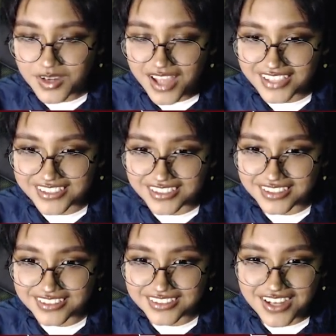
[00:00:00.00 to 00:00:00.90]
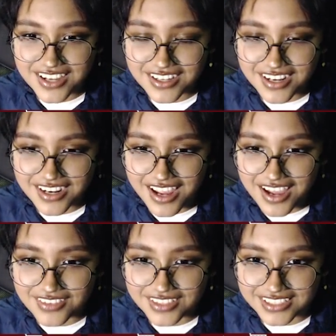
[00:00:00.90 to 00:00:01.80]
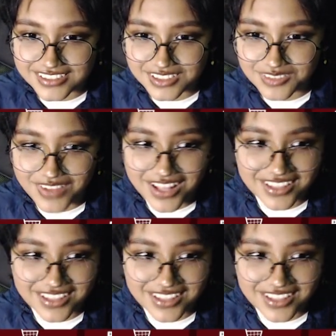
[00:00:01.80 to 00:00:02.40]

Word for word: Oh, you know what? Actually, let's go ahead and have a nice little